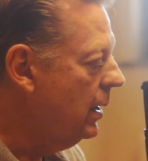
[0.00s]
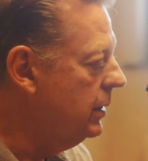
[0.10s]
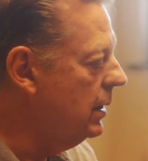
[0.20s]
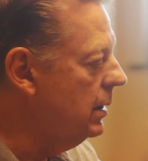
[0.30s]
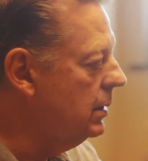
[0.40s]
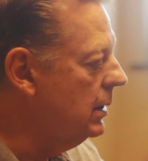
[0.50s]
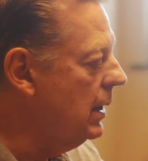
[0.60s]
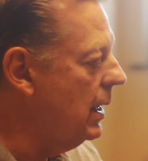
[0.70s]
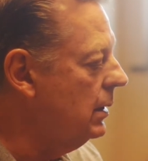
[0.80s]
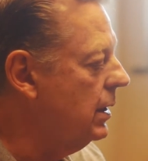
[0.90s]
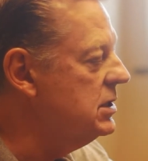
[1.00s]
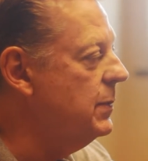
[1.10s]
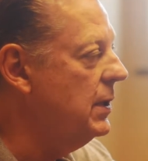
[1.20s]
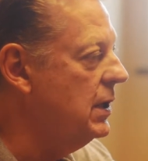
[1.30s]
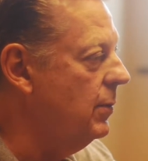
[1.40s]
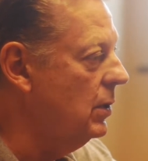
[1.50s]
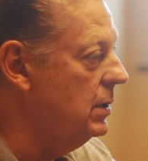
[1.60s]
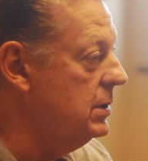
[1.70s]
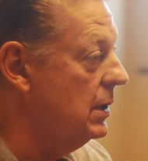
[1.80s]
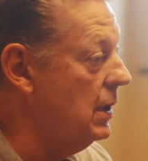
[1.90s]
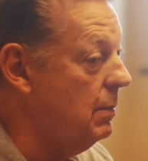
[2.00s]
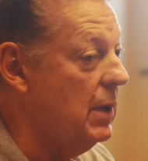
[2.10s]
the gay and lesbian community did in